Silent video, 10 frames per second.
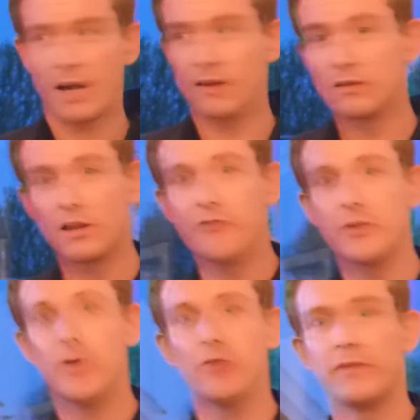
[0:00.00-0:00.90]
I love
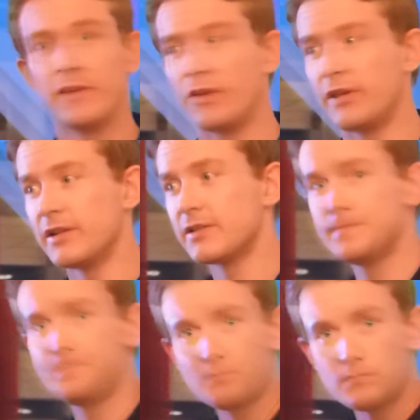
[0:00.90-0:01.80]
the mouthfeel on this.
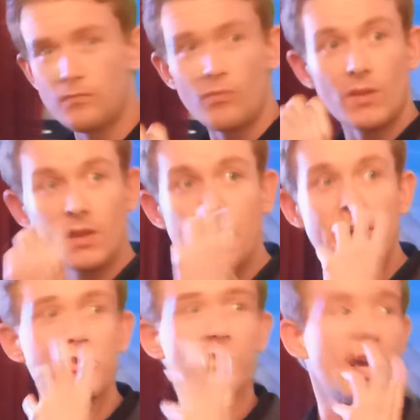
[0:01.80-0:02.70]
The
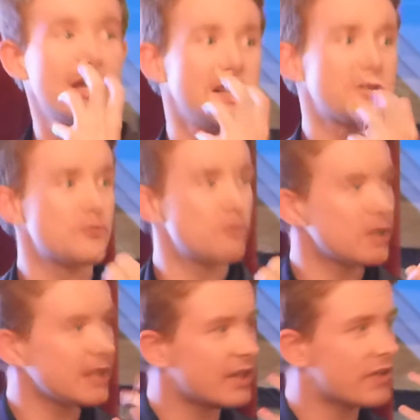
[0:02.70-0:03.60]
minute you get it, it's
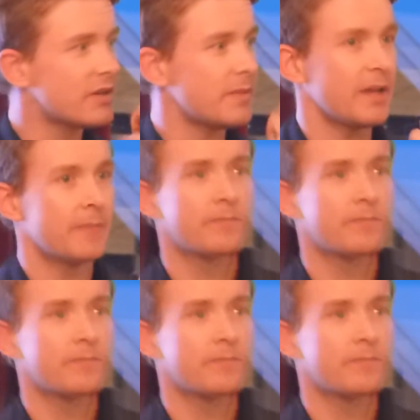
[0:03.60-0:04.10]
really creamy.